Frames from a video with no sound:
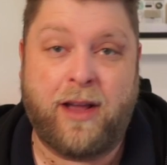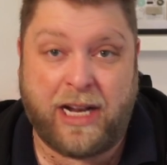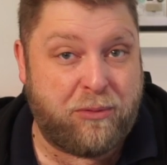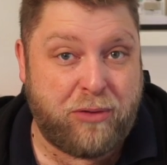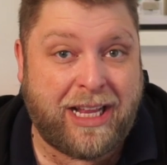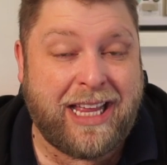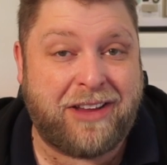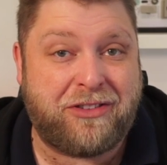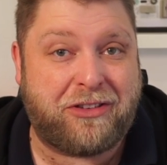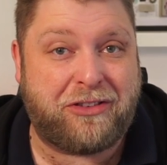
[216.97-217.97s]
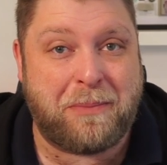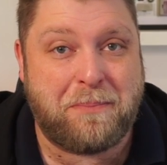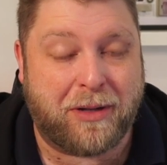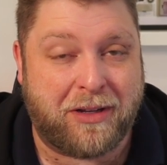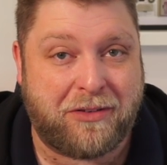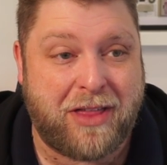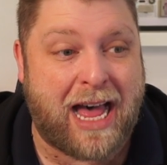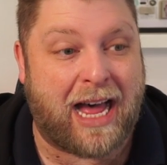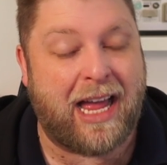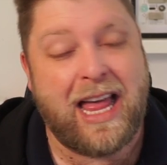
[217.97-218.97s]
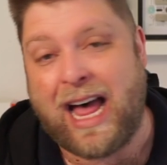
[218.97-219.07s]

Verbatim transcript: And it really is as simple as that.